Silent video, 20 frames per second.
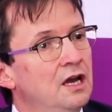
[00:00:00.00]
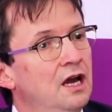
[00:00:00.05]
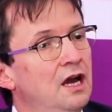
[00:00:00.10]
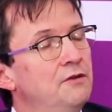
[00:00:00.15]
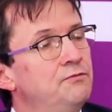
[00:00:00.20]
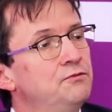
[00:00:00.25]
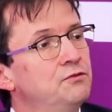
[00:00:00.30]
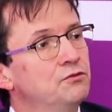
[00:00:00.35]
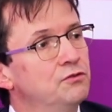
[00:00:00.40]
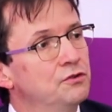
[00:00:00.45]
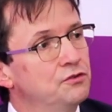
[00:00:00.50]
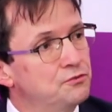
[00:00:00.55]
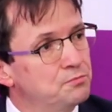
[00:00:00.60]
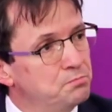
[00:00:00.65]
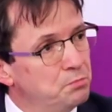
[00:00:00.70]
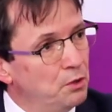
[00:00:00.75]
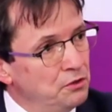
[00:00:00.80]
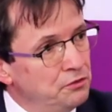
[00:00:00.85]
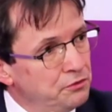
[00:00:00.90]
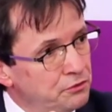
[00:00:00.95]
have to
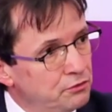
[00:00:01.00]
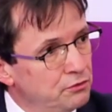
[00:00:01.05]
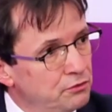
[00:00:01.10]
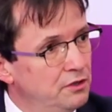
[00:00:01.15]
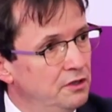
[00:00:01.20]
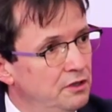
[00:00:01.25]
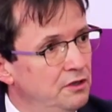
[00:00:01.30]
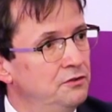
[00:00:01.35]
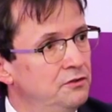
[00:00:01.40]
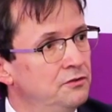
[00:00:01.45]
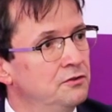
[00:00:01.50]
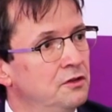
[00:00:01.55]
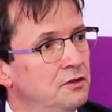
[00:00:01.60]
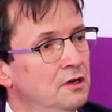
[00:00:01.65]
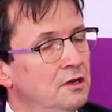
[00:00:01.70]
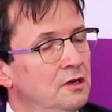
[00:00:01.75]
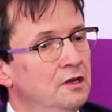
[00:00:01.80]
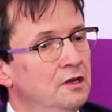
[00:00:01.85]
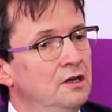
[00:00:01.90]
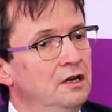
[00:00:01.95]
respond to this
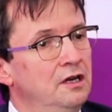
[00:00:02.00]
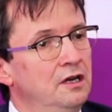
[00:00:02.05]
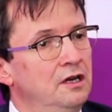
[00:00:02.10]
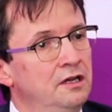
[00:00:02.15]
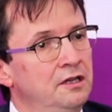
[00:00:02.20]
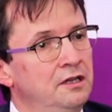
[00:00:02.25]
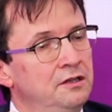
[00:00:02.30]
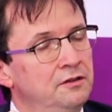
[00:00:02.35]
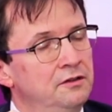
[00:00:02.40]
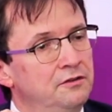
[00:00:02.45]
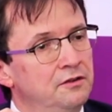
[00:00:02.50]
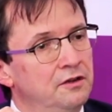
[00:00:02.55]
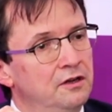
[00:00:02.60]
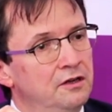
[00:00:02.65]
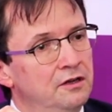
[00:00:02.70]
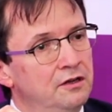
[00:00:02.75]
and